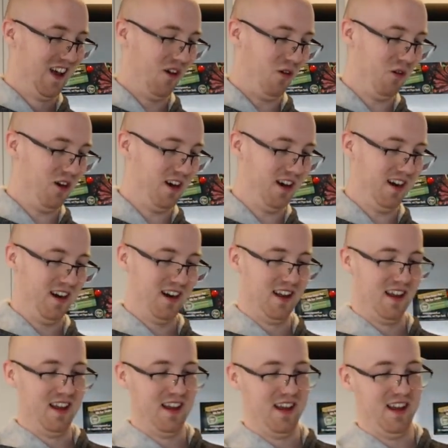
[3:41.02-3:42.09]
Or,
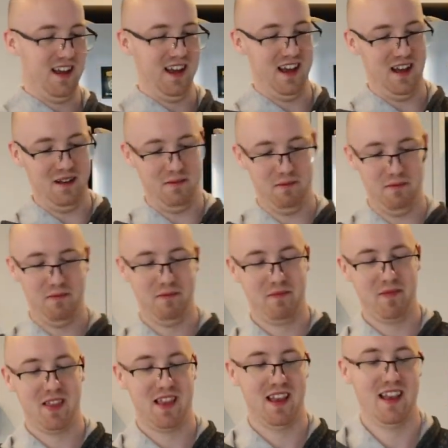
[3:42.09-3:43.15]
I
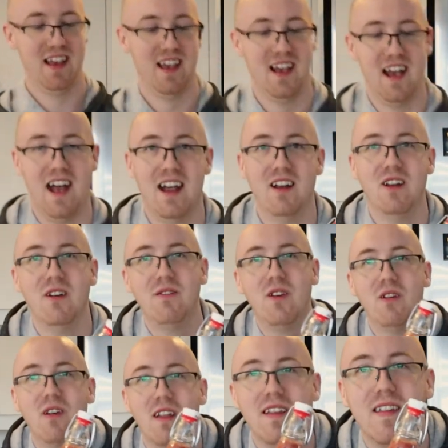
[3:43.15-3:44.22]
don't know if
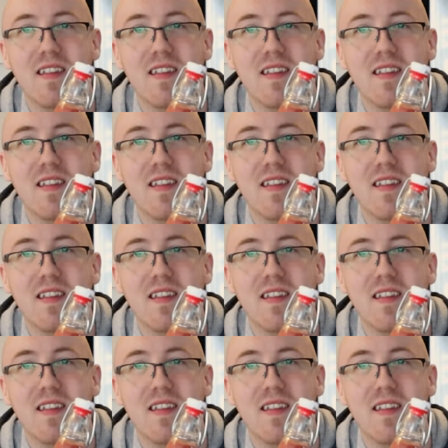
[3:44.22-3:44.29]
you can